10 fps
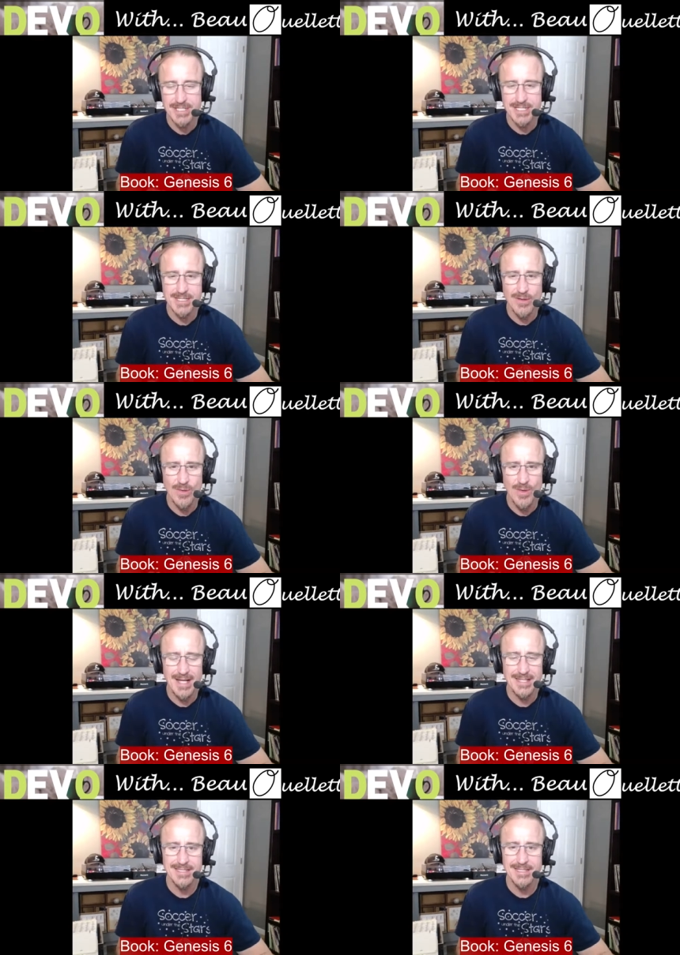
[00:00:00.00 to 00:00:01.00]
This whole
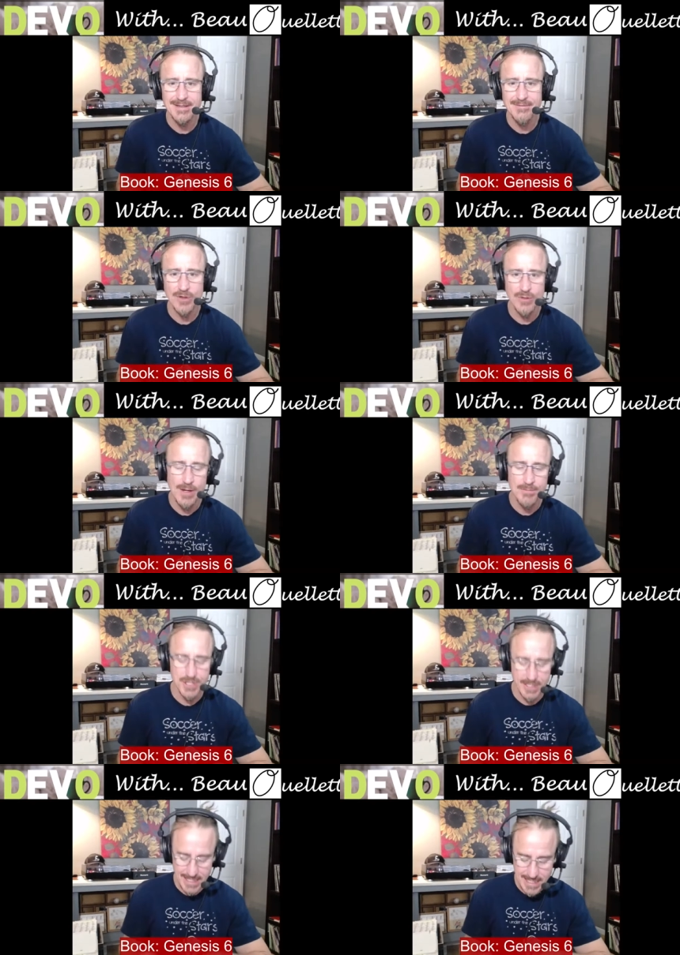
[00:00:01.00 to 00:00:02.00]
idea of
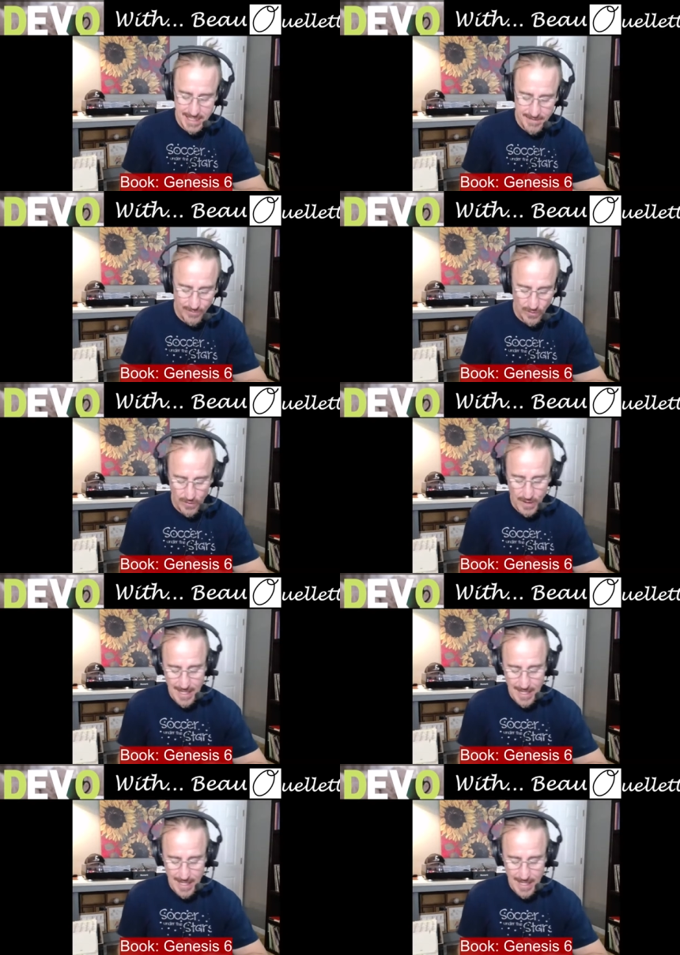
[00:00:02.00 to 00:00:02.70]
corruption, evil,